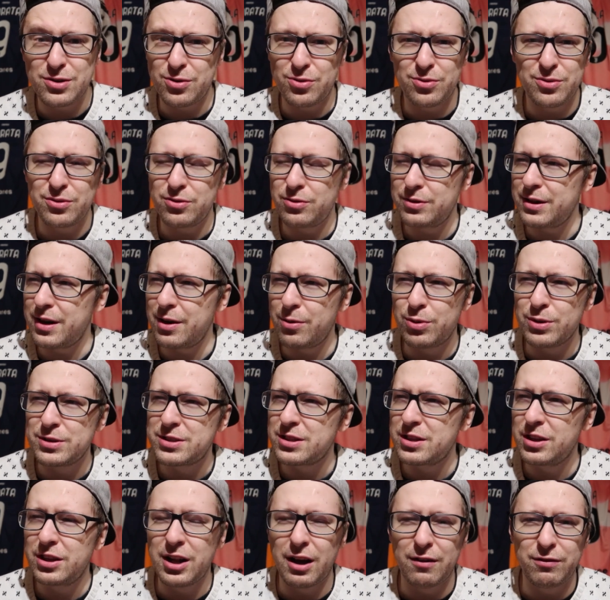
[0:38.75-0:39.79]
So it
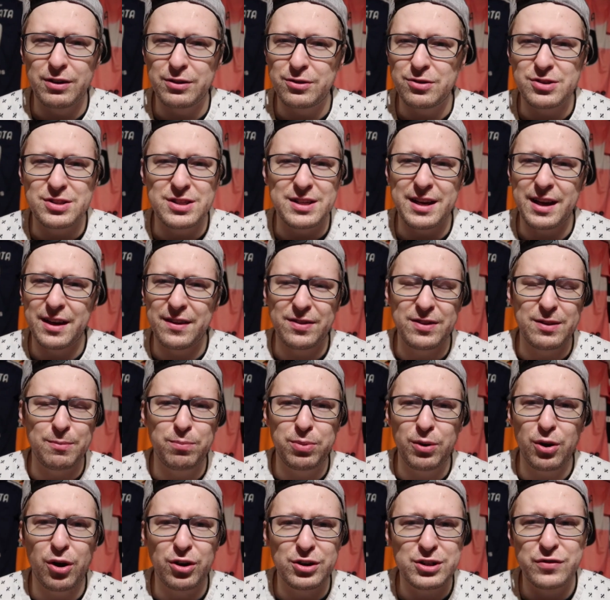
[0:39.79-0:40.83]
was lovely to see. And the
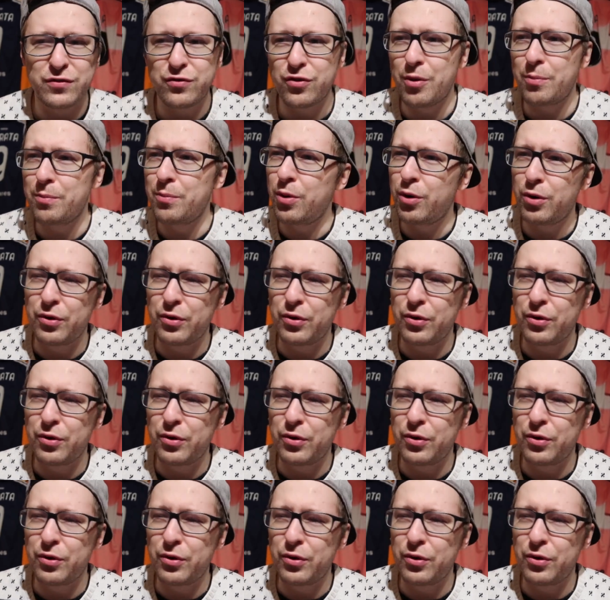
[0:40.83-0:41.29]
blocks from